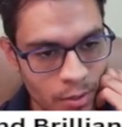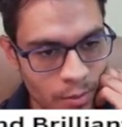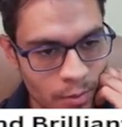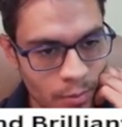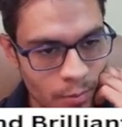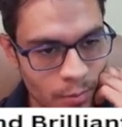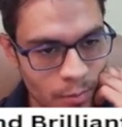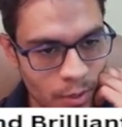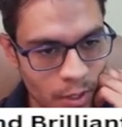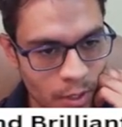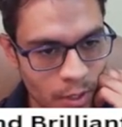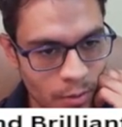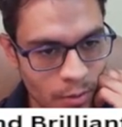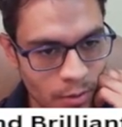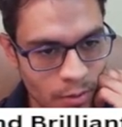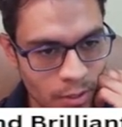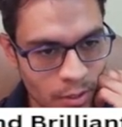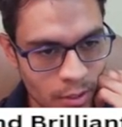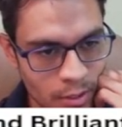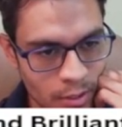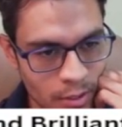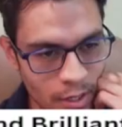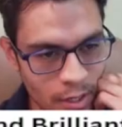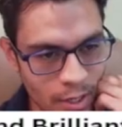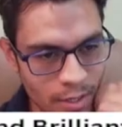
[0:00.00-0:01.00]

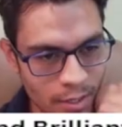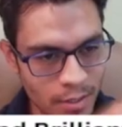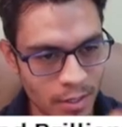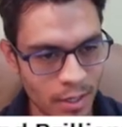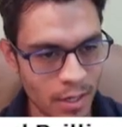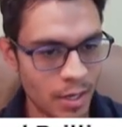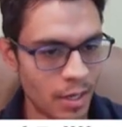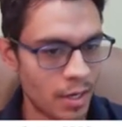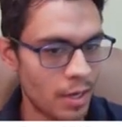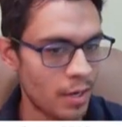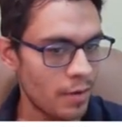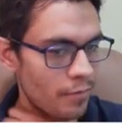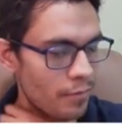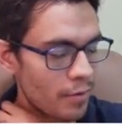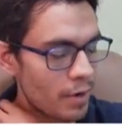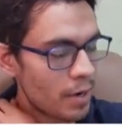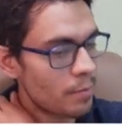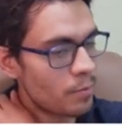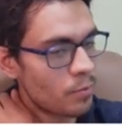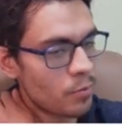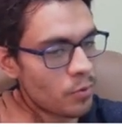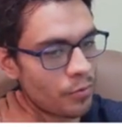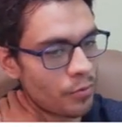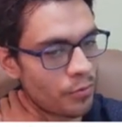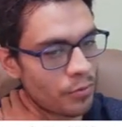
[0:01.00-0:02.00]
because let's say if I
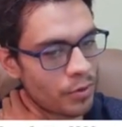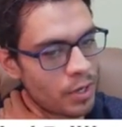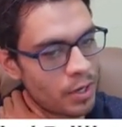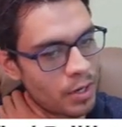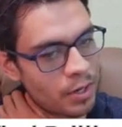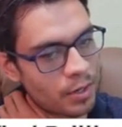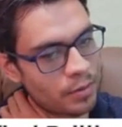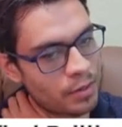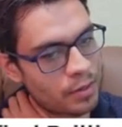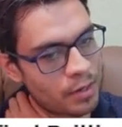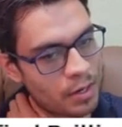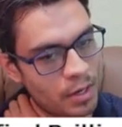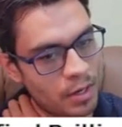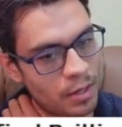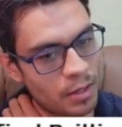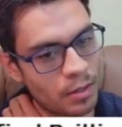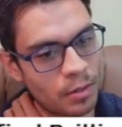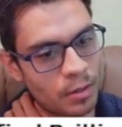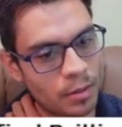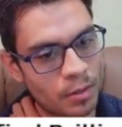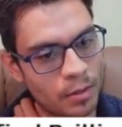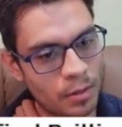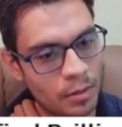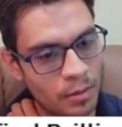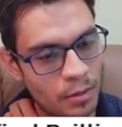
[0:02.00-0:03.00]
move here the knight,
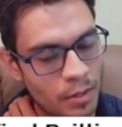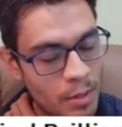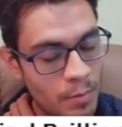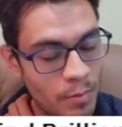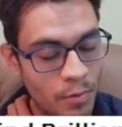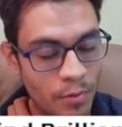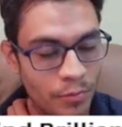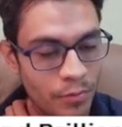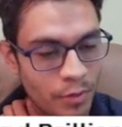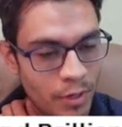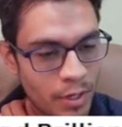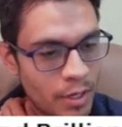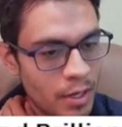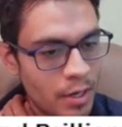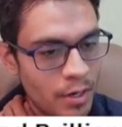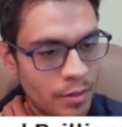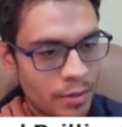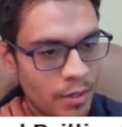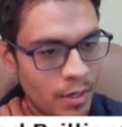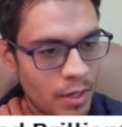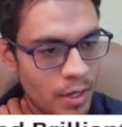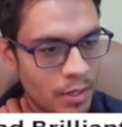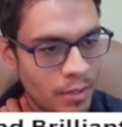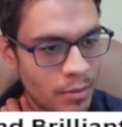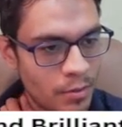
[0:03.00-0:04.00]
they move here the
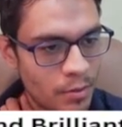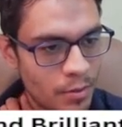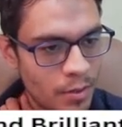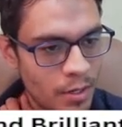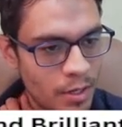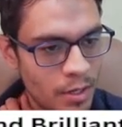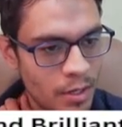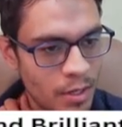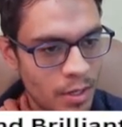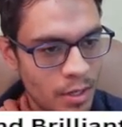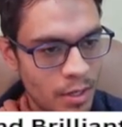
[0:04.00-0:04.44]
knight, sorry,